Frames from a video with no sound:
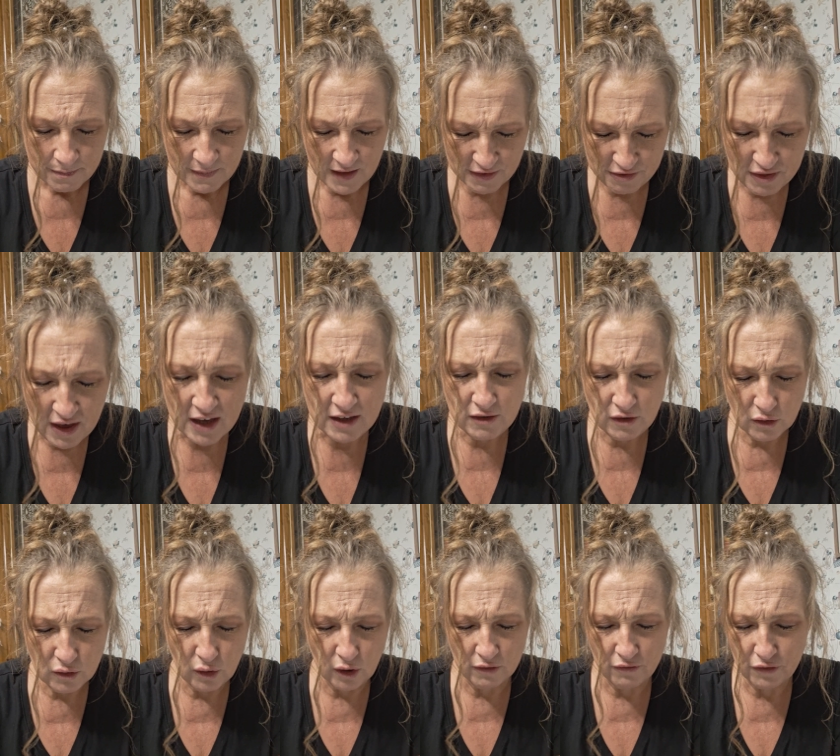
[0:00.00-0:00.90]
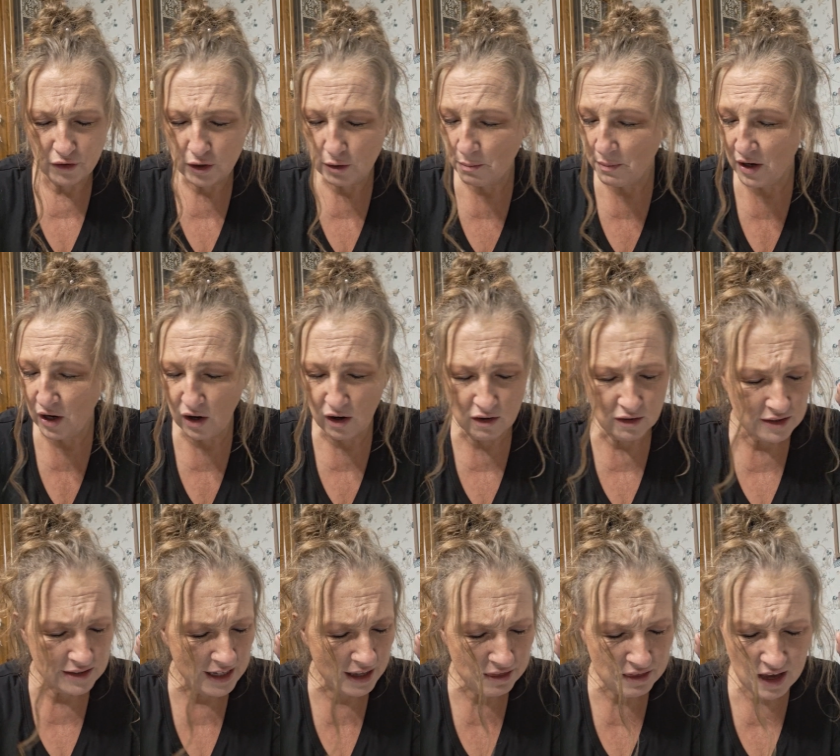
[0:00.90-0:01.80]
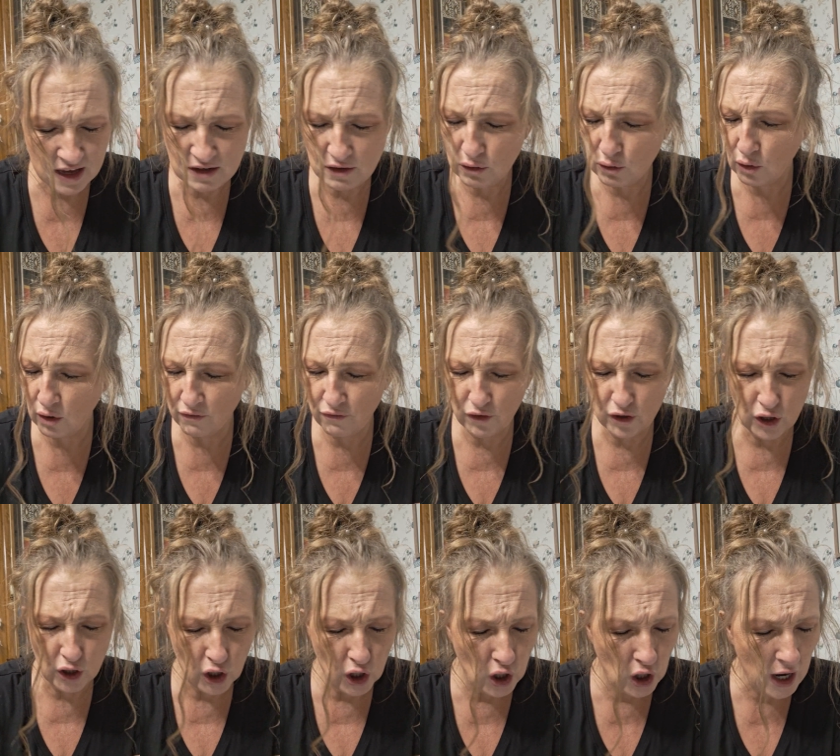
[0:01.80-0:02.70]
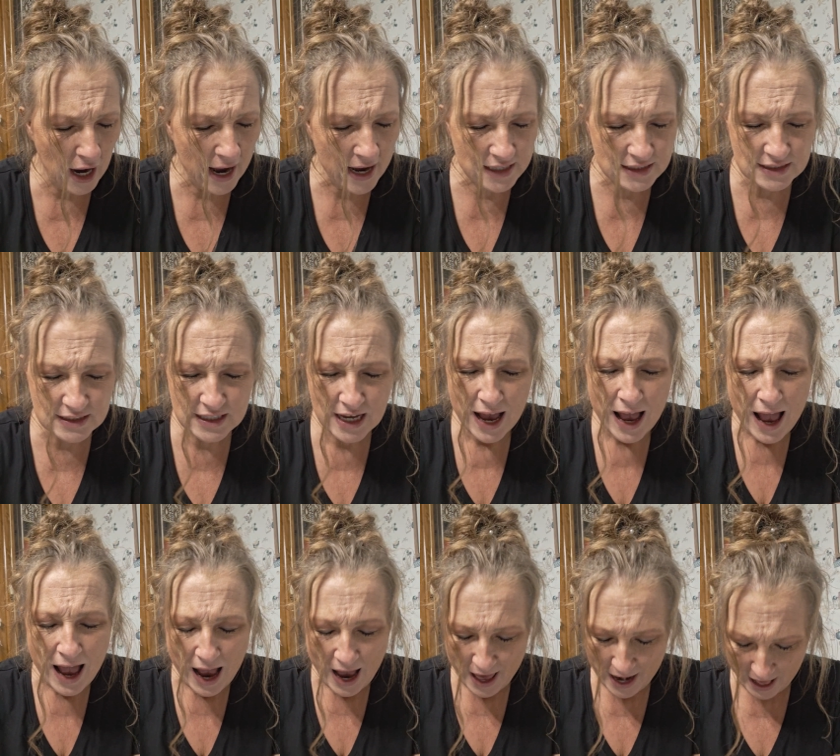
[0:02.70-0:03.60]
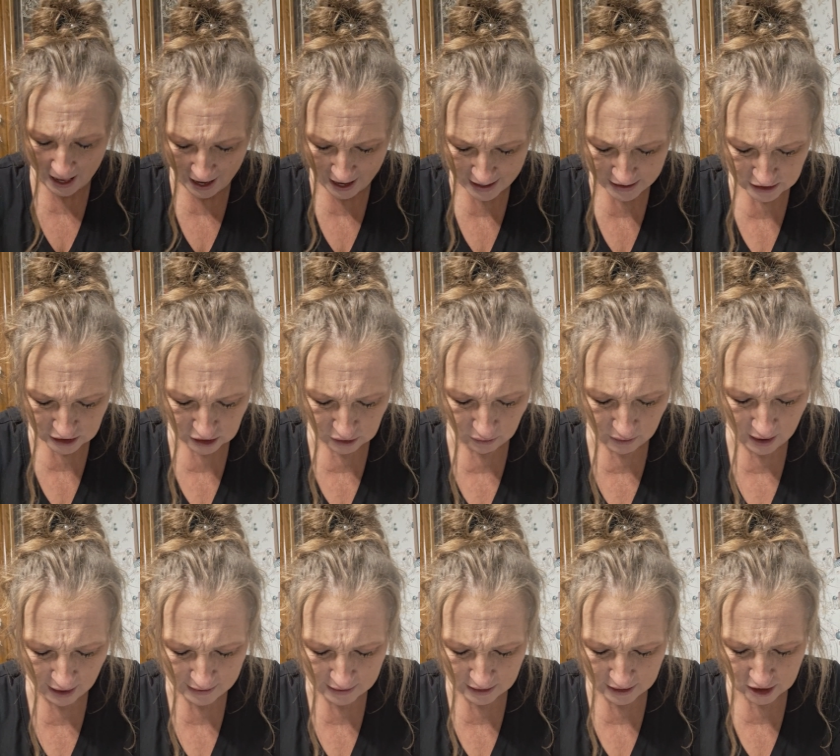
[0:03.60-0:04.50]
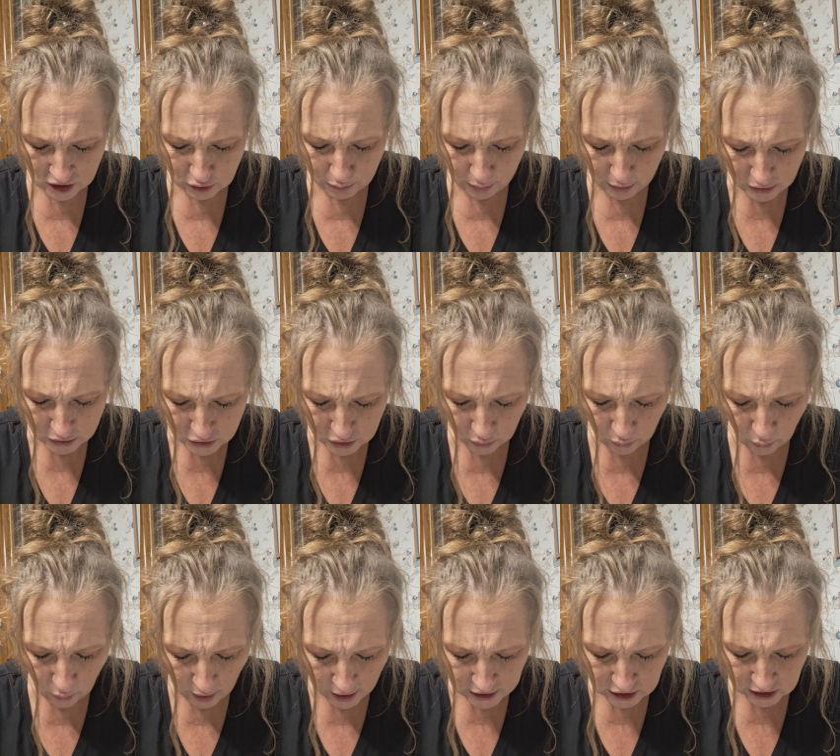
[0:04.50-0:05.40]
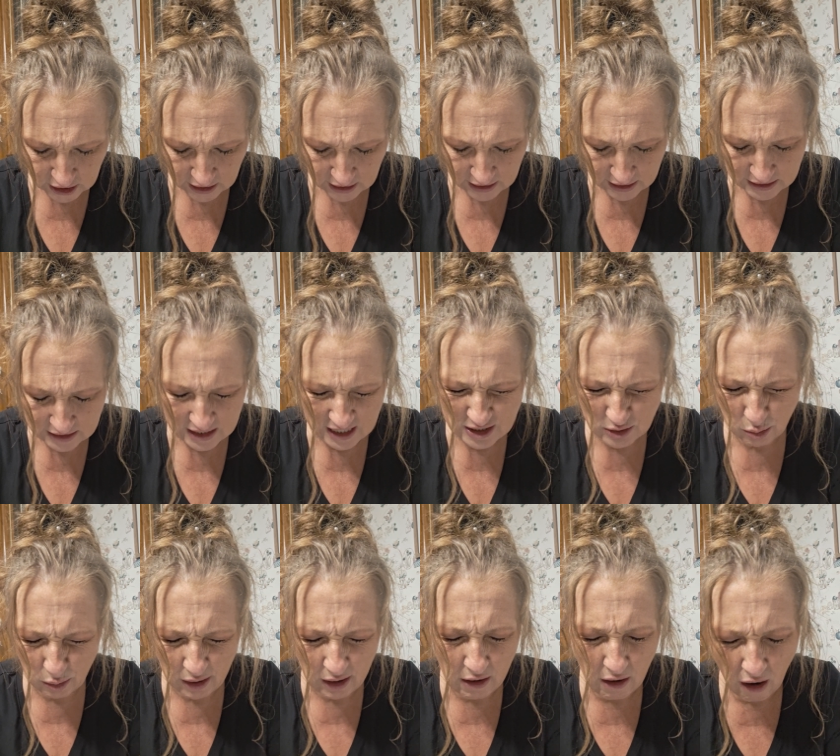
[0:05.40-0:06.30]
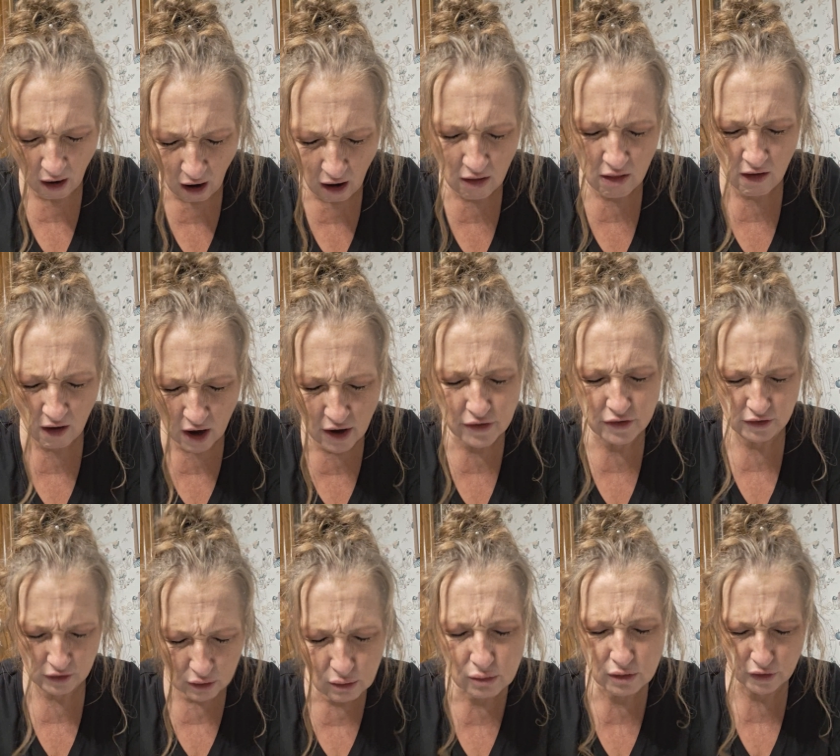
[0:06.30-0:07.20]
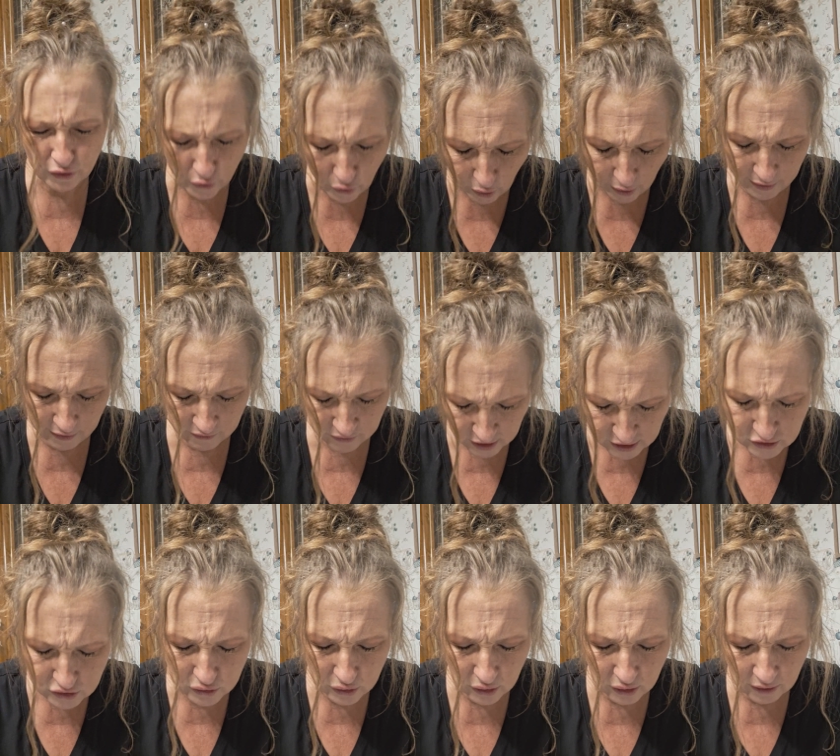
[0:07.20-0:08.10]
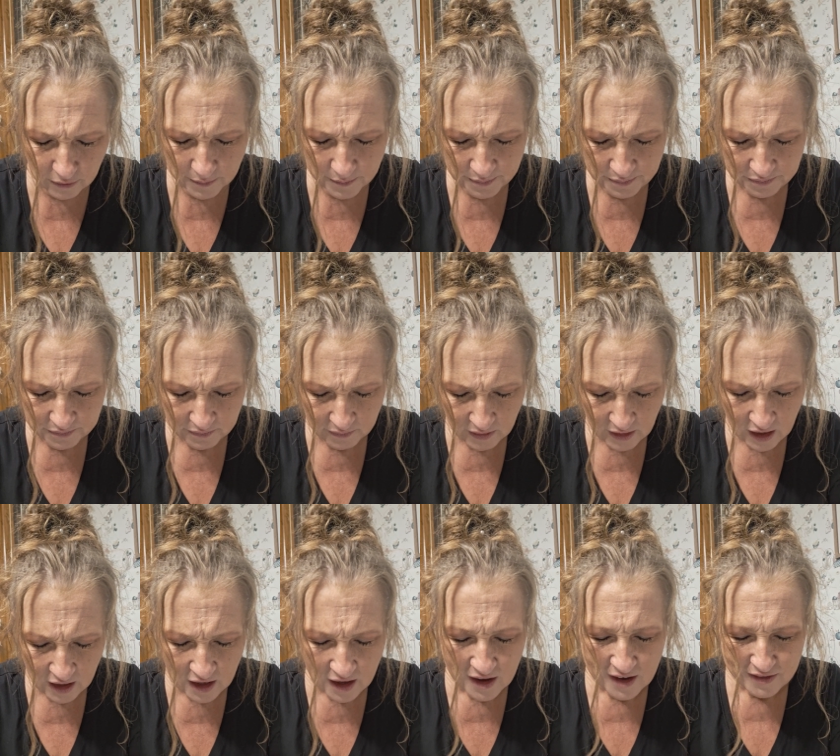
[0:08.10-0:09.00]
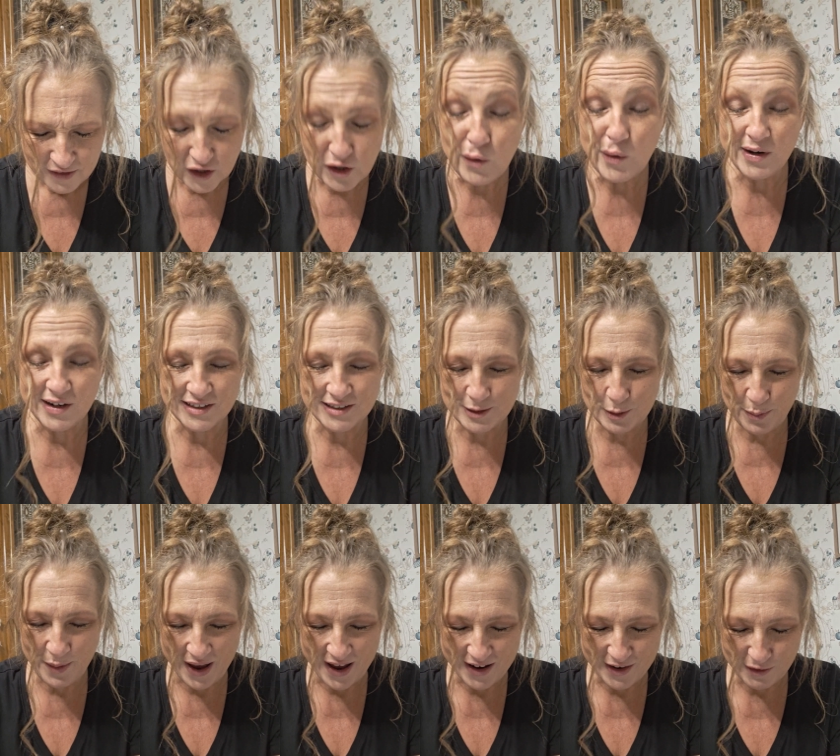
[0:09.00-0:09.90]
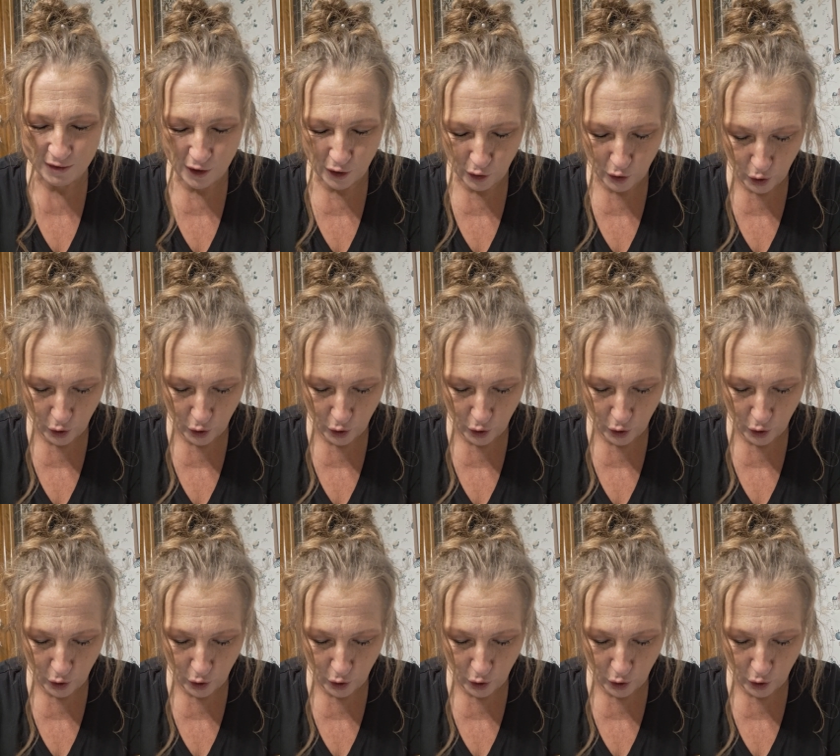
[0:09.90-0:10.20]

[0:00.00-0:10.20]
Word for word: I thank you, Lord, for your miracles. I thank you, Lord, for your grace. And I ask you, God, that each person watching this, as we call on you, the God of Israel, that you would expand their